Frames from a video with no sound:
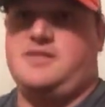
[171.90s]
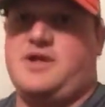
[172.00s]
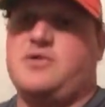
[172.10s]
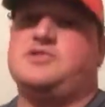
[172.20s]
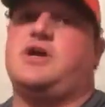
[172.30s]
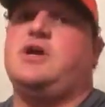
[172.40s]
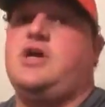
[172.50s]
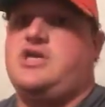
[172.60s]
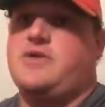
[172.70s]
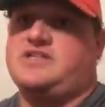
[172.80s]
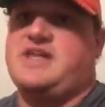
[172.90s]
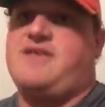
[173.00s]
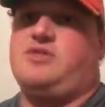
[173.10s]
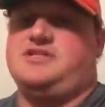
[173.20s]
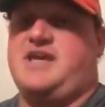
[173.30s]
was a U.S.
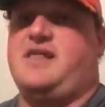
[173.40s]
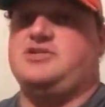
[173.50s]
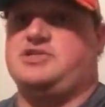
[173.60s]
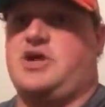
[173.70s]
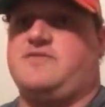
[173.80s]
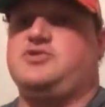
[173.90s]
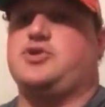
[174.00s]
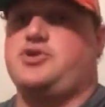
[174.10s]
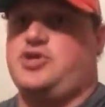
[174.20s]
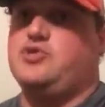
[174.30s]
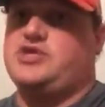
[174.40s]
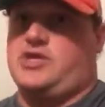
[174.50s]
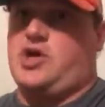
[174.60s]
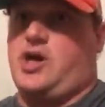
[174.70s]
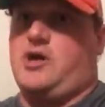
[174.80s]
Naval Intelligence Officer,
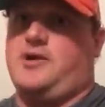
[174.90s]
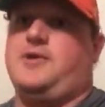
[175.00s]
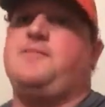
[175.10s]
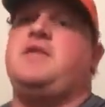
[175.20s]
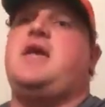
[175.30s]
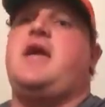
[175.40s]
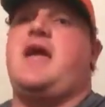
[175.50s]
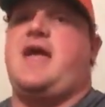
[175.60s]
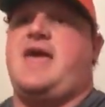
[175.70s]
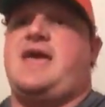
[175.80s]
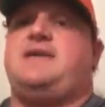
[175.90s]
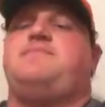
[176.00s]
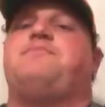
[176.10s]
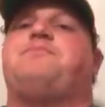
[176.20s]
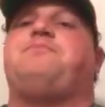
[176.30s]
Eugene Clark,
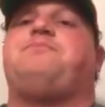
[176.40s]
and